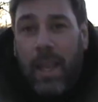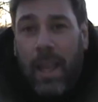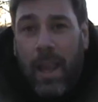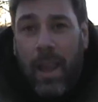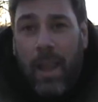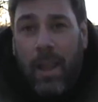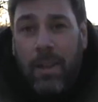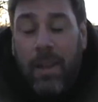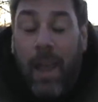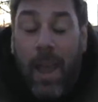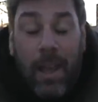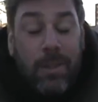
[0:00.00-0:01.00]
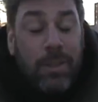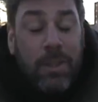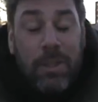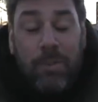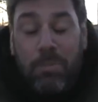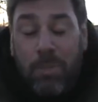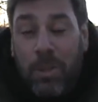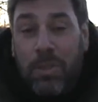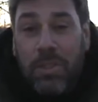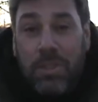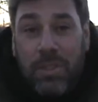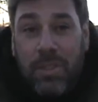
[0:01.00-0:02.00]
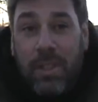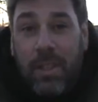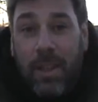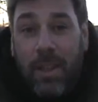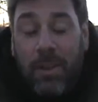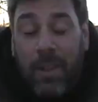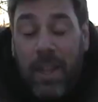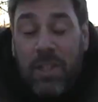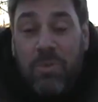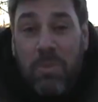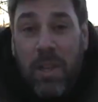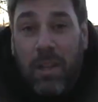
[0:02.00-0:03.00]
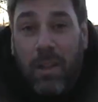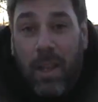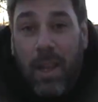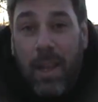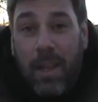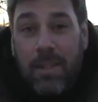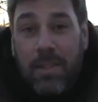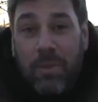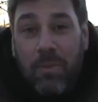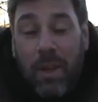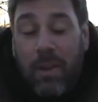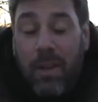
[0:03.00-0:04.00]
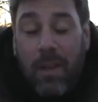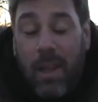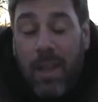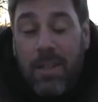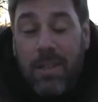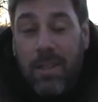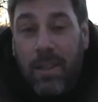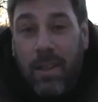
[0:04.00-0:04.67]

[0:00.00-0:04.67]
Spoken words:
and actually purchased a nice meal. I had some very nice